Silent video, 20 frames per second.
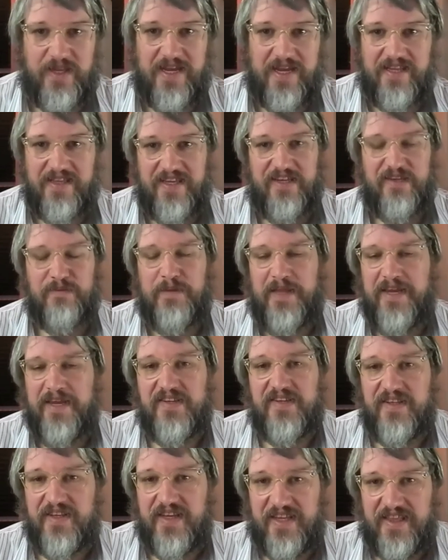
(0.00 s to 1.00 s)
that
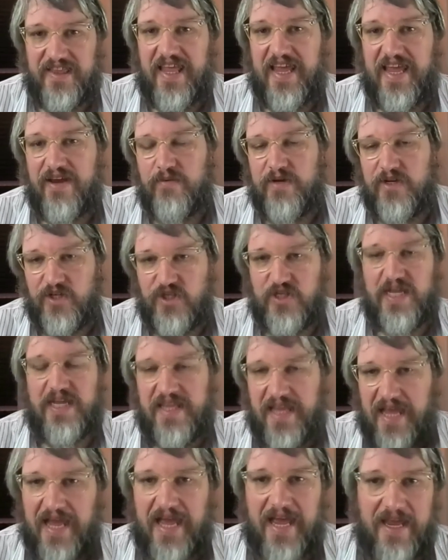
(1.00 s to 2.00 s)
explains it in language
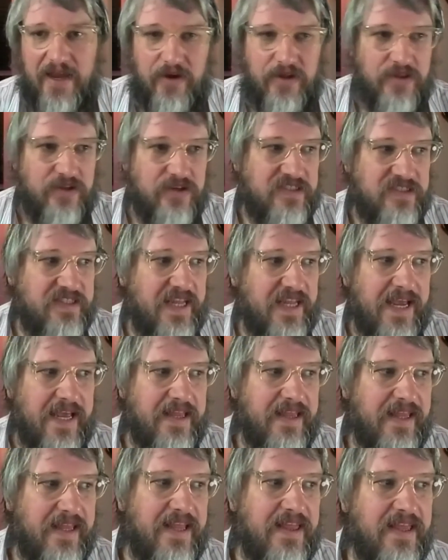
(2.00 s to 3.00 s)
that I
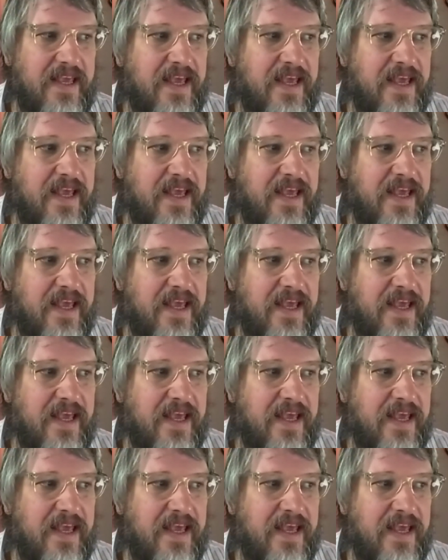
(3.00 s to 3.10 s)
understand.